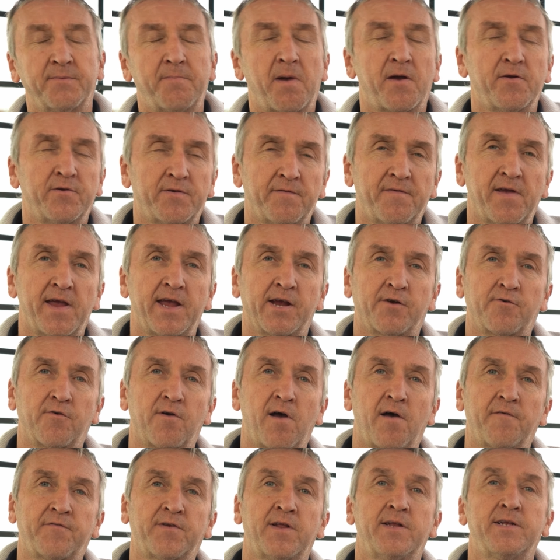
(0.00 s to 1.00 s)
amount of
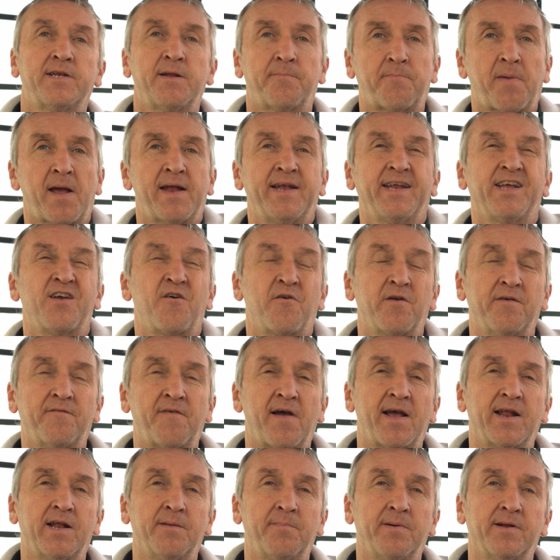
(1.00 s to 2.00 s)
aircraft depending on
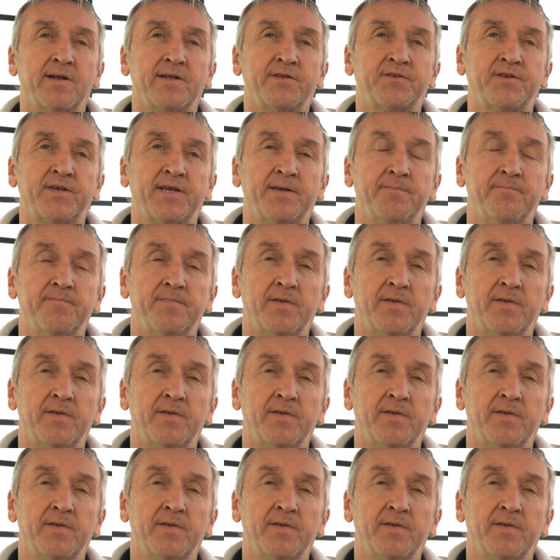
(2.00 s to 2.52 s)
availability.